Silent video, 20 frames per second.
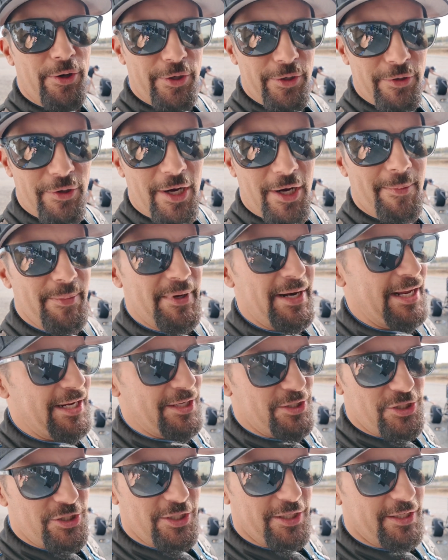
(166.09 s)
new
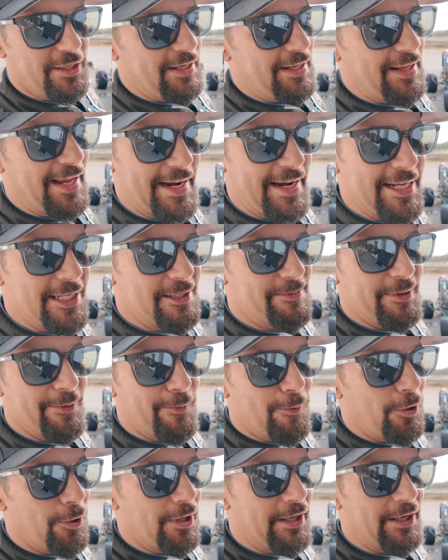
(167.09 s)
combination that he's been
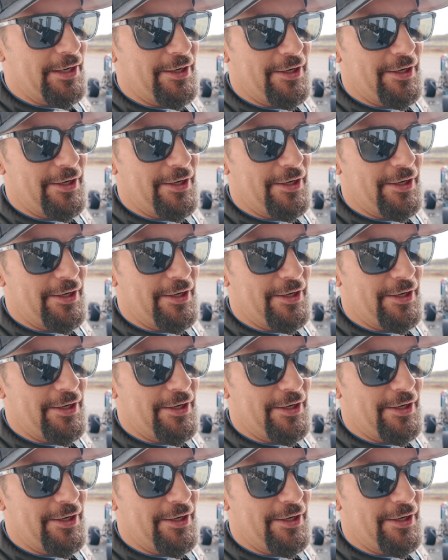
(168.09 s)
working